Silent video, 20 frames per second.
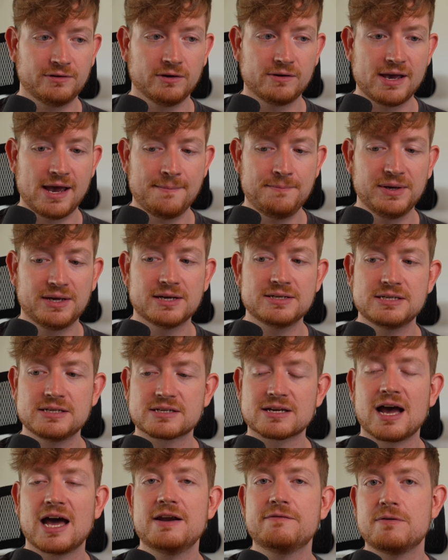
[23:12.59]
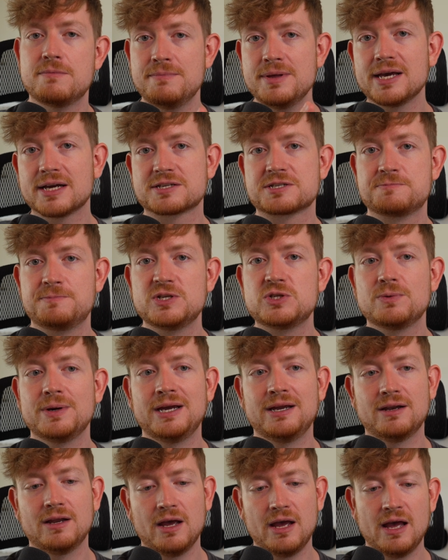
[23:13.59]
Okay. Because it's kind of a mix
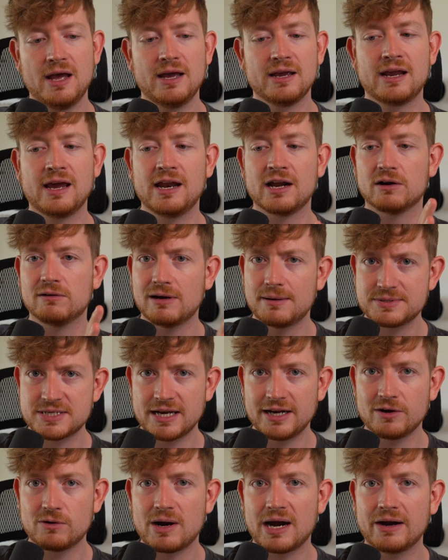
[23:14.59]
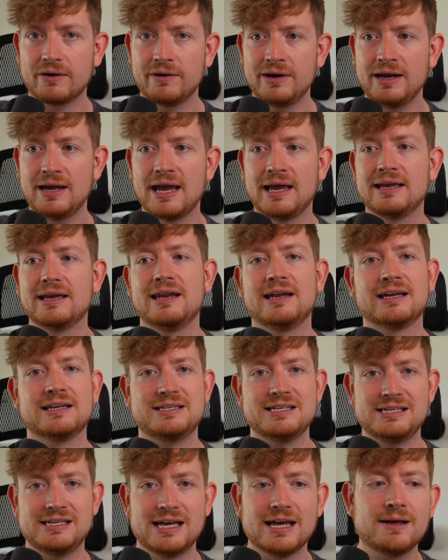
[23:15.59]
between getting a website inquiry and getting a
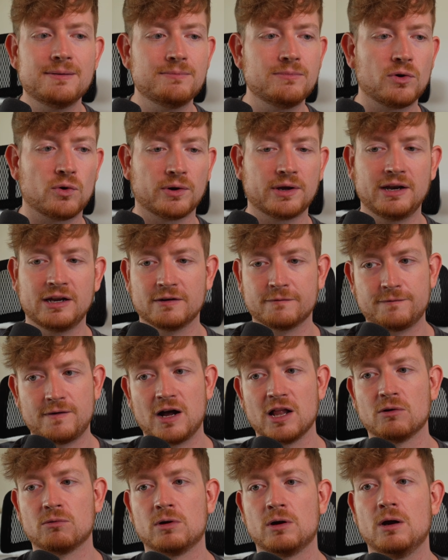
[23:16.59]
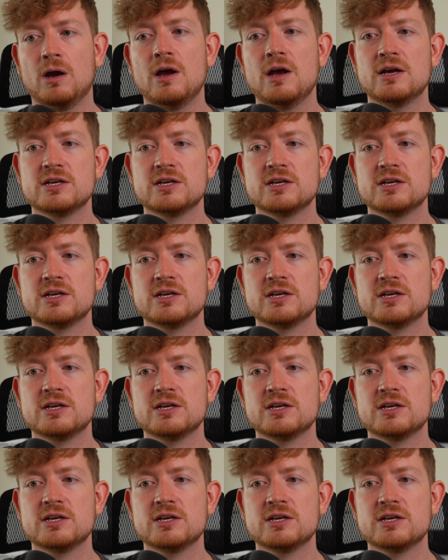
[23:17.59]
DM or getting a follower.